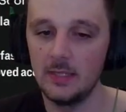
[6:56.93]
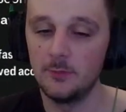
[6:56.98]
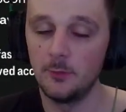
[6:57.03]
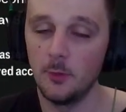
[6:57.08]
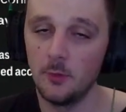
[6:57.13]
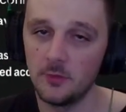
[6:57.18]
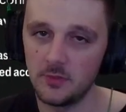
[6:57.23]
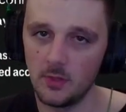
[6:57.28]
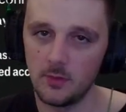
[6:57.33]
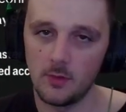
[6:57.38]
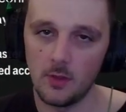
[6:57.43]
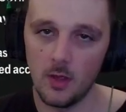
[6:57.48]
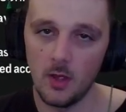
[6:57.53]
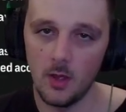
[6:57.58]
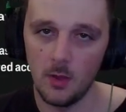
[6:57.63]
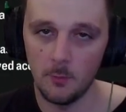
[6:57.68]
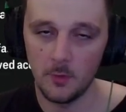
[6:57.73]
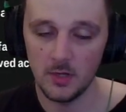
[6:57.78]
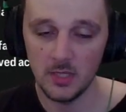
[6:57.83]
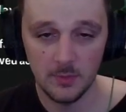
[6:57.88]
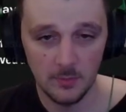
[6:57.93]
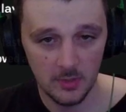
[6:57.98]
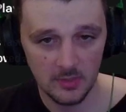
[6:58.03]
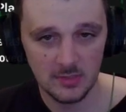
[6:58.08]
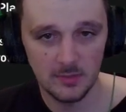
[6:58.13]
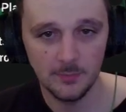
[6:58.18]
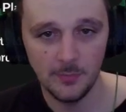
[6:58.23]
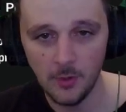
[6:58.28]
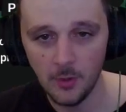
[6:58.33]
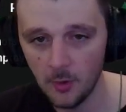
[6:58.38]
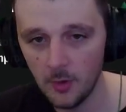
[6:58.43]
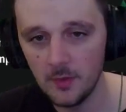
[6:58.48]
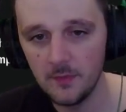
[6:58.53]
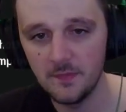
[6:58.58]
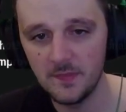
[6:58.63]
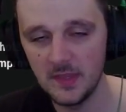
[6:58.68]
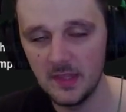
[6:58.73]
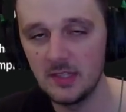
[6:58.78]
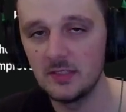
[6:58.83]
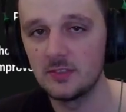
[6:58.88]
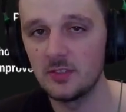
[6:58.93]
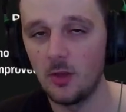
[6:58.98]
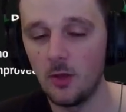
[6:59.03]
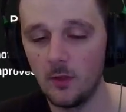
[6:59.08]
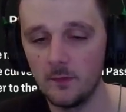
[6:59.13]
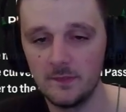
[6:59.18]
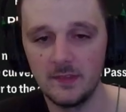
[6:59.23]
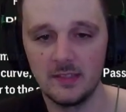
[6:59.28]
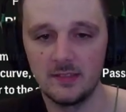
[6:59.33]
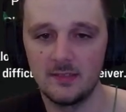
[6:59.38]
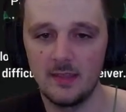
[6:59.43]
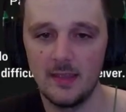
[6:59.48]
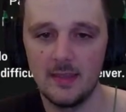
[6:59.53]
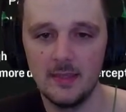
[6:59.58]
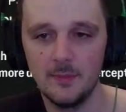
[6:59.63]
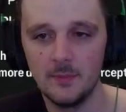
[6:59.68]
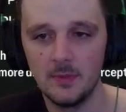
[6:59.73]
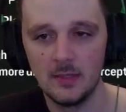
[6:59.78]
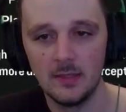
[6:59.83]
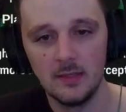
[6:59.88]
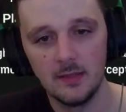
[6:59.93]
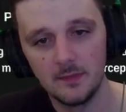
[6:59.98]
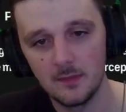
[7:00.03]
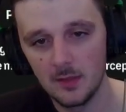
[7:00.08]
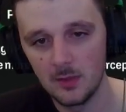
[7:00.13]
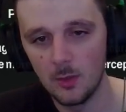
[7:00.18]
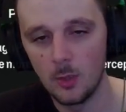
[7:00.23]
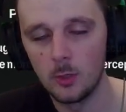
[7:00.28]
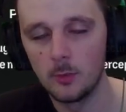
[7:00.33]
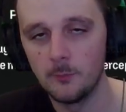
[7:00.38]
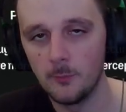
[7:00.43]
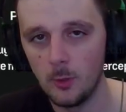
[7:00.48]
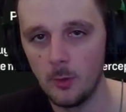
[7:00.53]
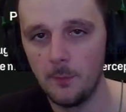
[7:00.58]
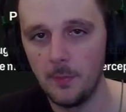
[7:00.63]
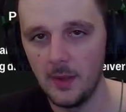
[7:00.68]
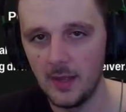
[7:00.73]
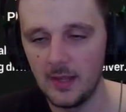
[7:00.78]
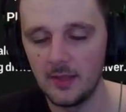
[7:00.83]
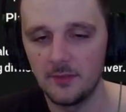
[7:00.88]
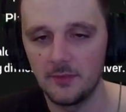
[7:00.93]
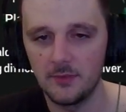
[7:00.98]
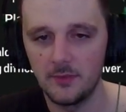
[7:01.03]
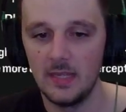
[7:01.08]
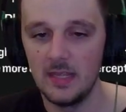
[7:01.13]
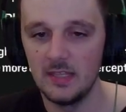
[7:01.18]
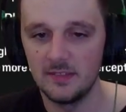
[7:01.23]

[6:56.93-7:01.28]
He's also got one of the most important things on this game, the long ball pass.